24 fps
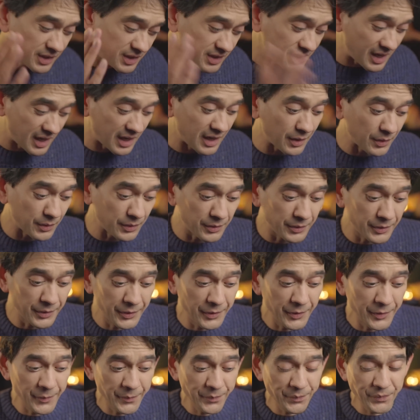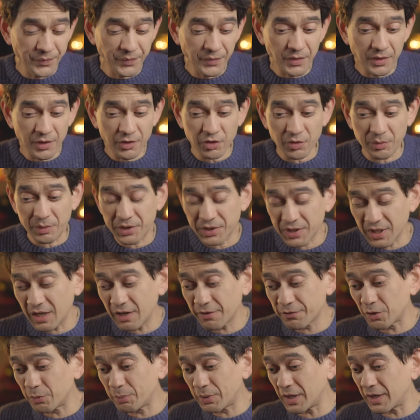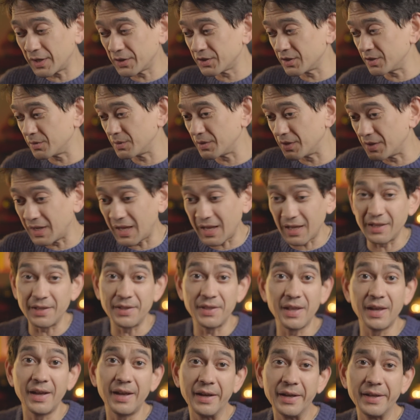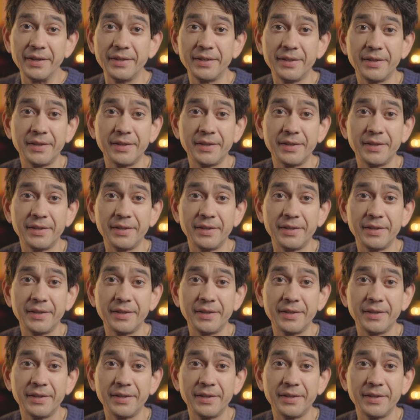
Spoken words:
down from a tearful person with a nail in their head.